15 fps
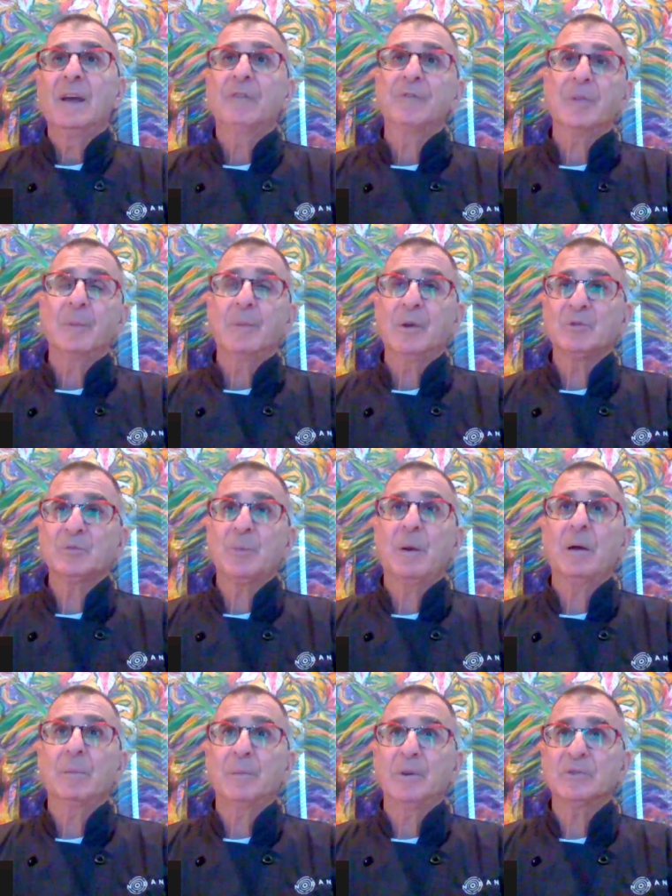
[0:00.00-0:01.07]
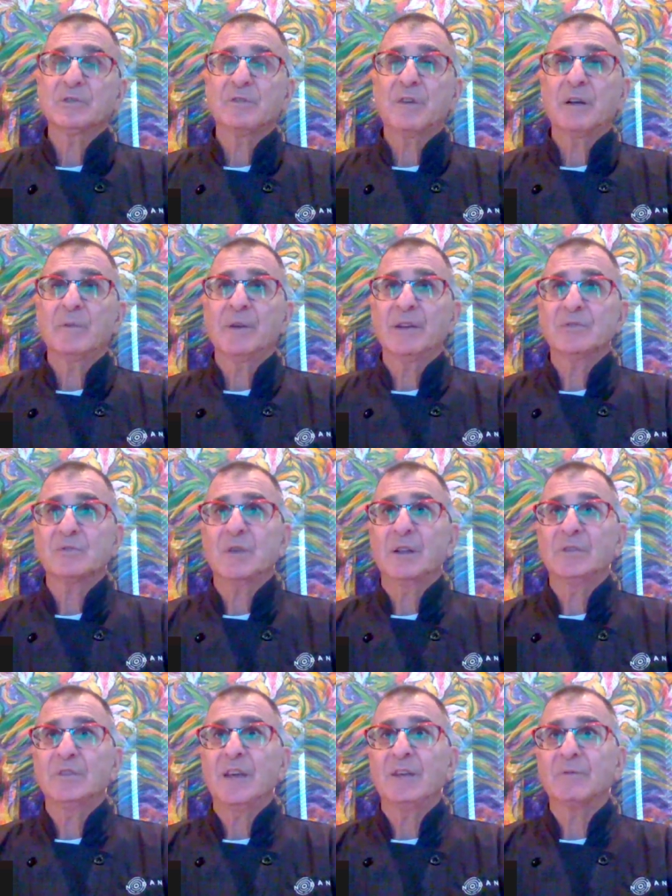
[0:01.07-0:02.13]
Now, for the most part, most of our
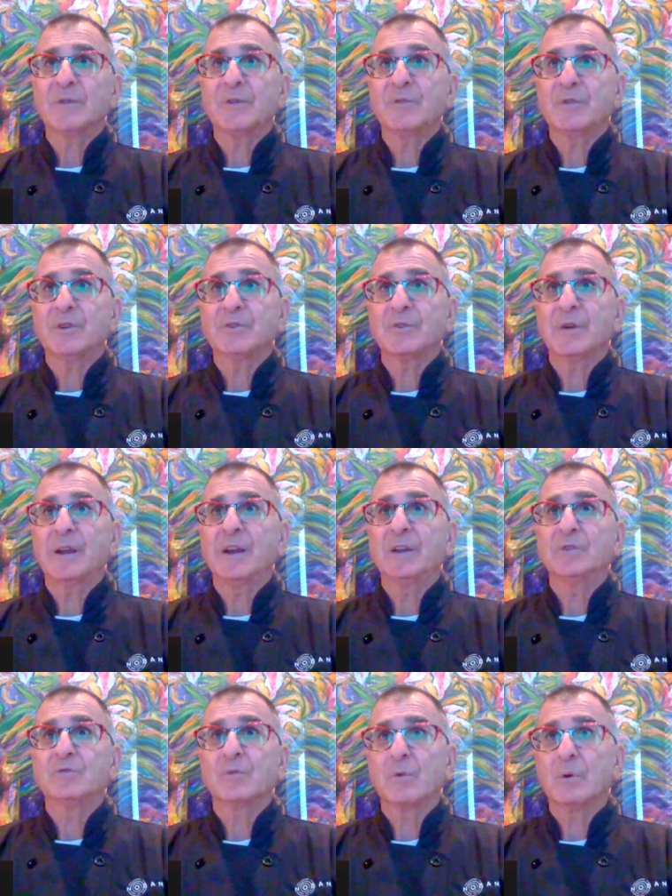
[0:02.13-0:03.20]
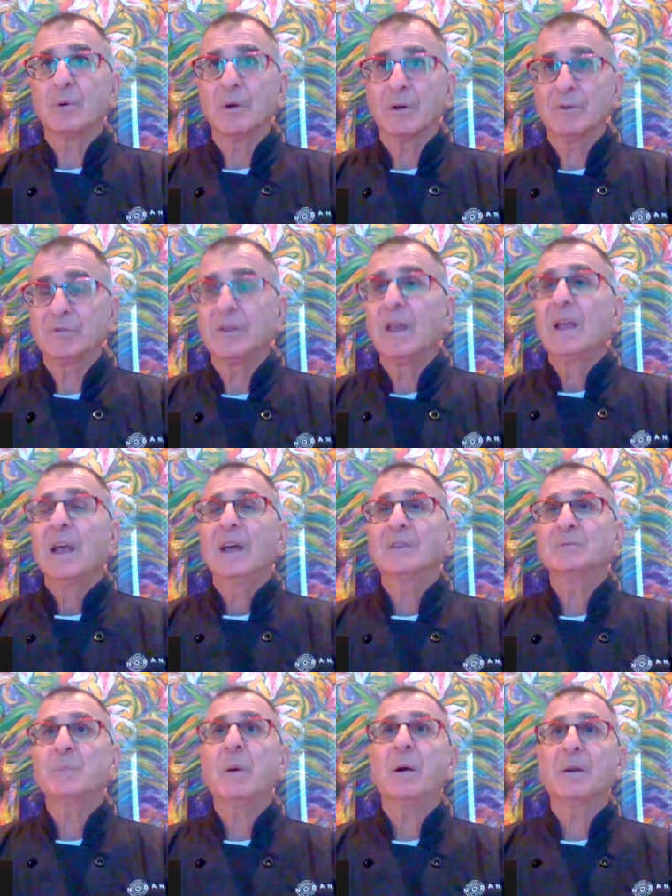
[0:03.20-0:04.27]
restaurants have refrigerated drawers
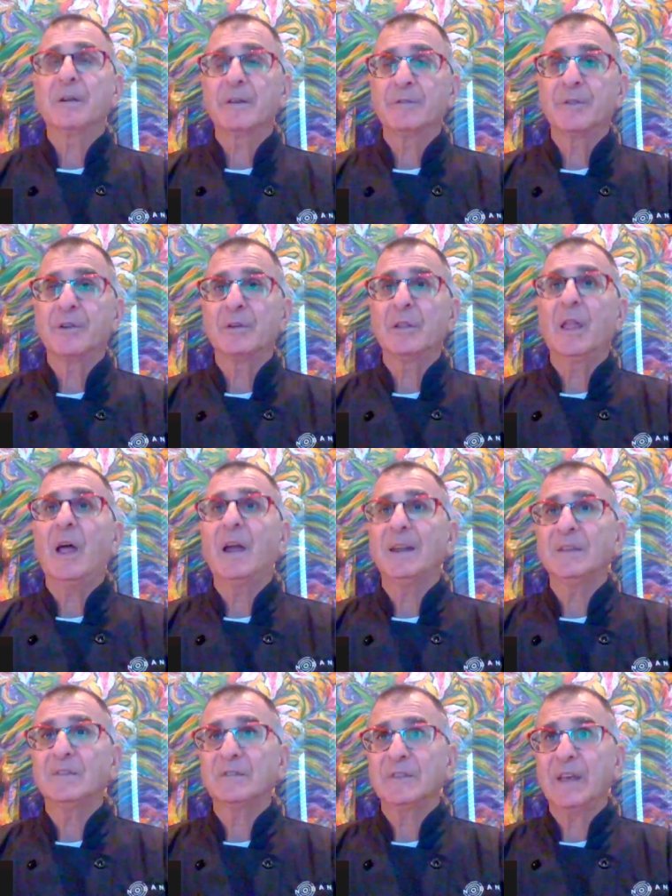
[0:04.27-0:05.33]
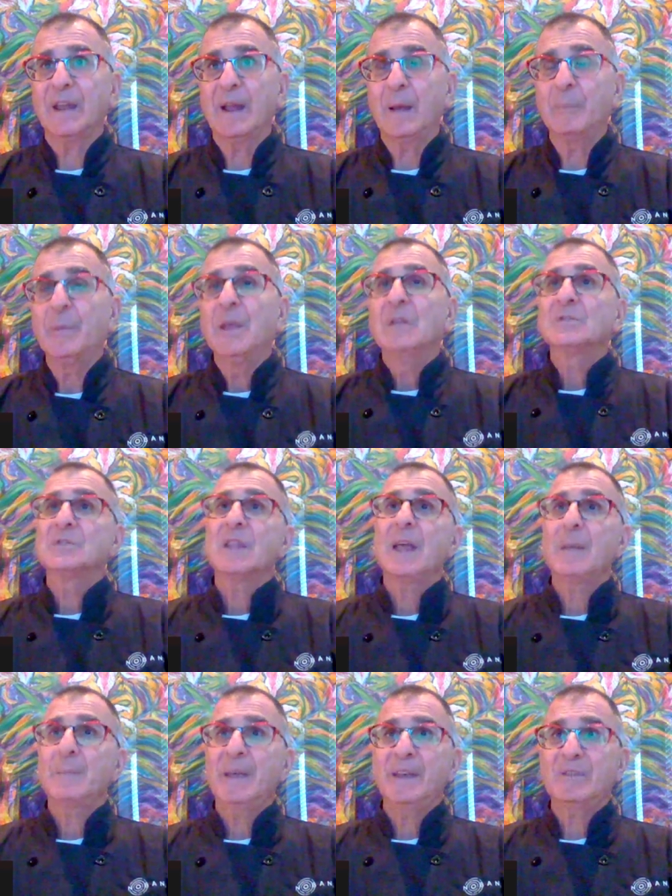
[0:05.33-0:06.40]
as part of their line setup. So
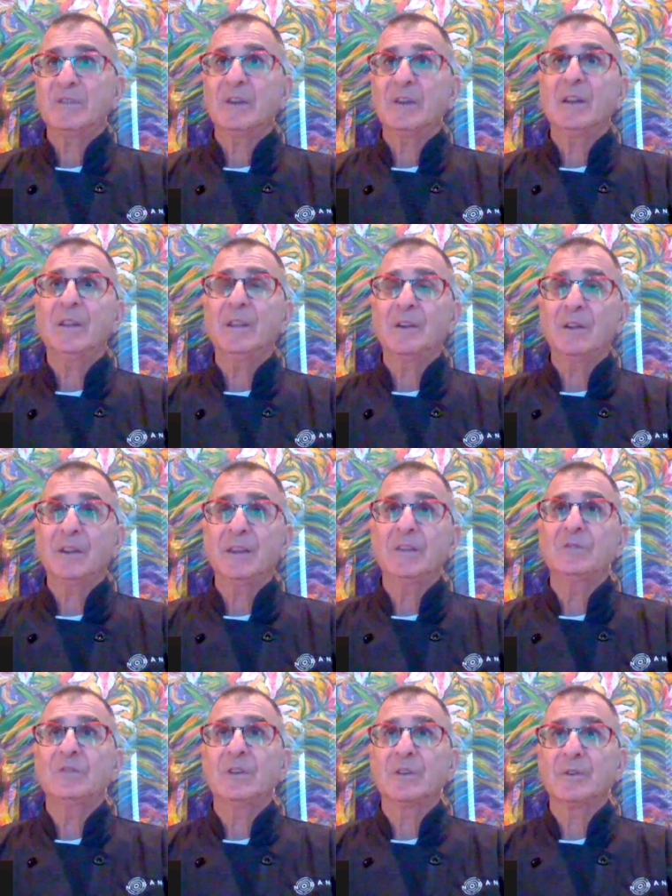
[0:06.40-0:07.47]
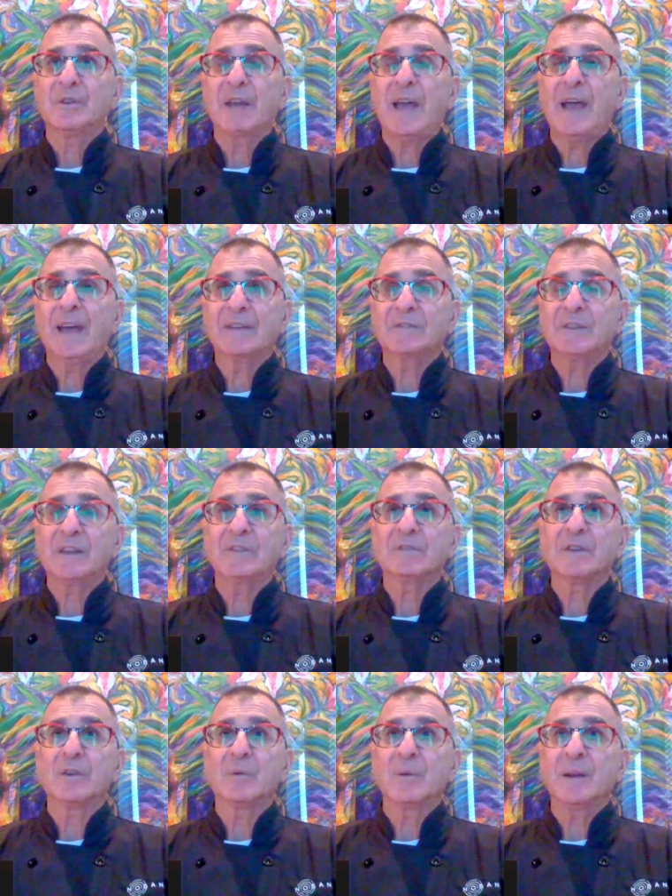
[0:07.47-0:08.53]
that makes mm-hmm. it a little easier to access
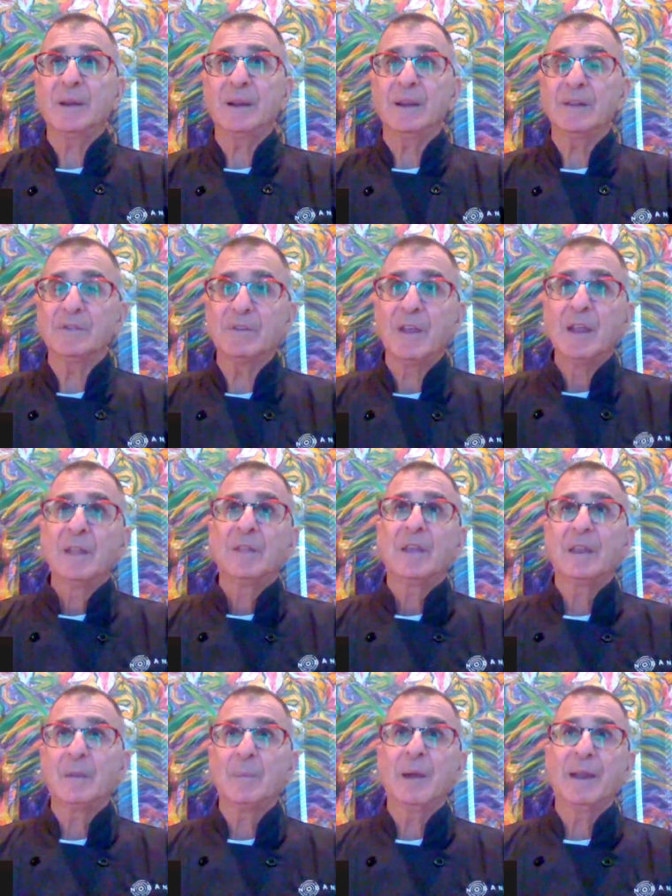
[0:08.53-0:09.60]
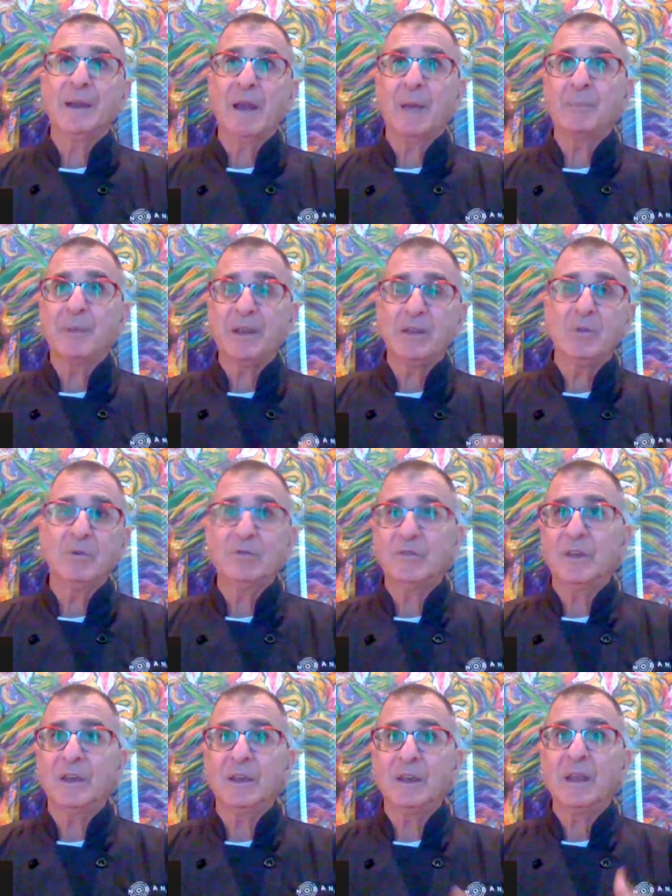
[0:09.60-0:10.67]
ingredients that you might not be
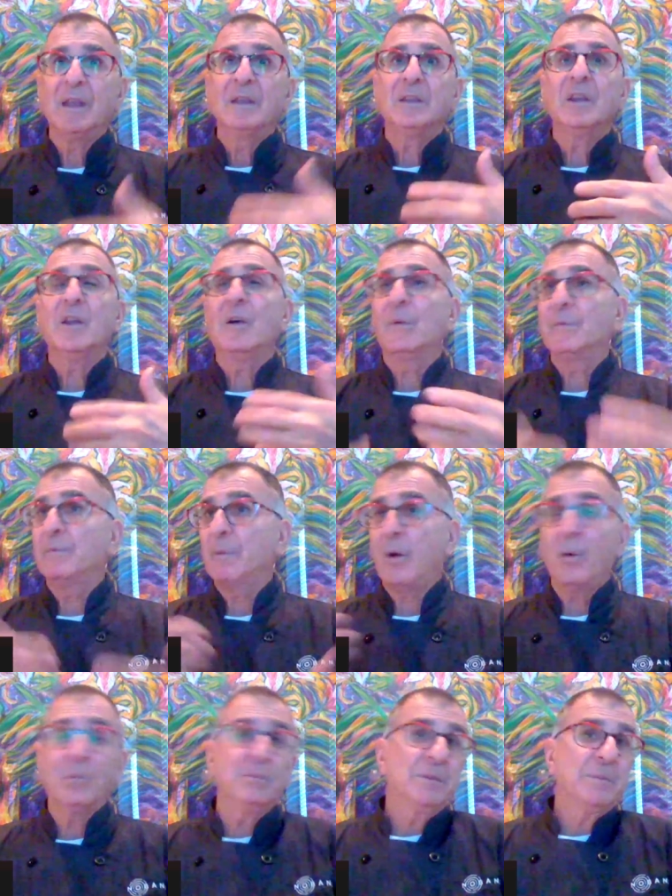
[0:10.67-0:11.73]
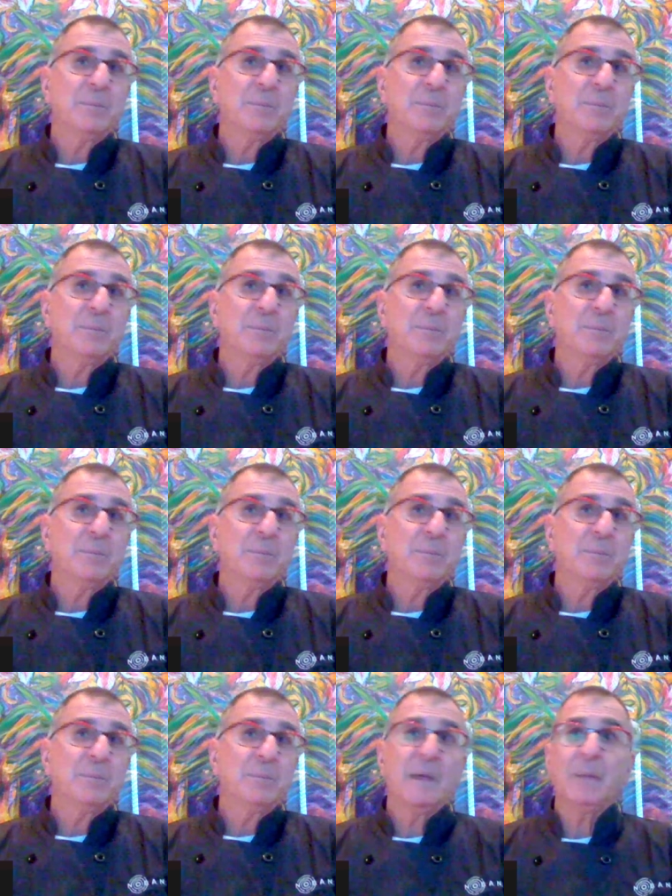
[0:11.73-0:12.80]
using, you know, only, only a
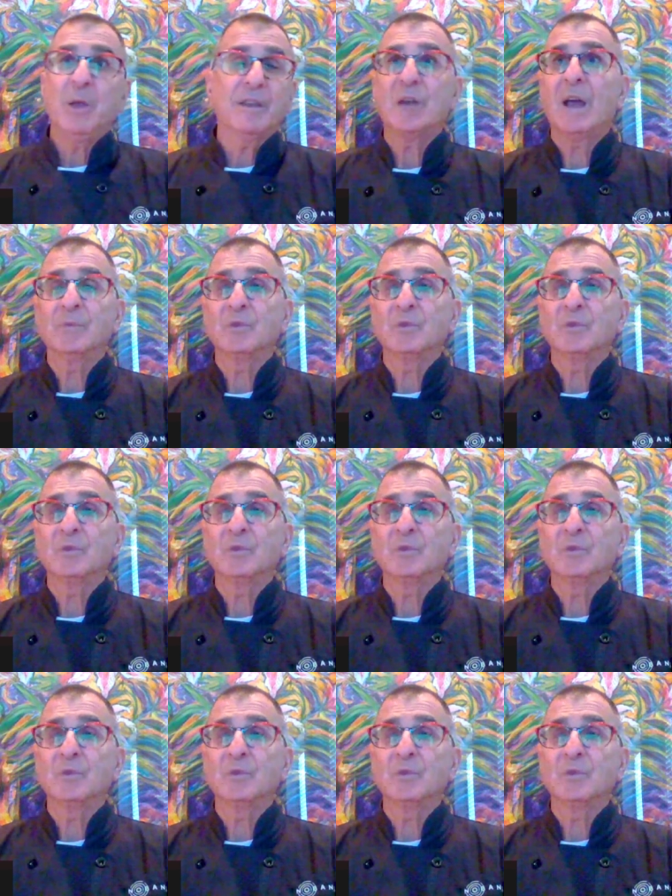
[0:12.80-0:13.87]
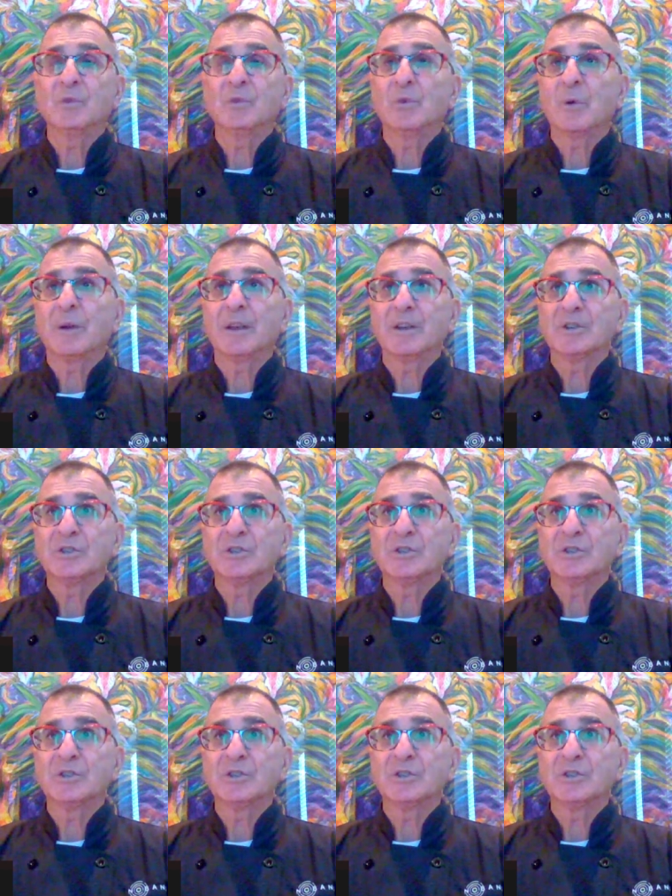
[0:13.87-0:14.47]
few times during the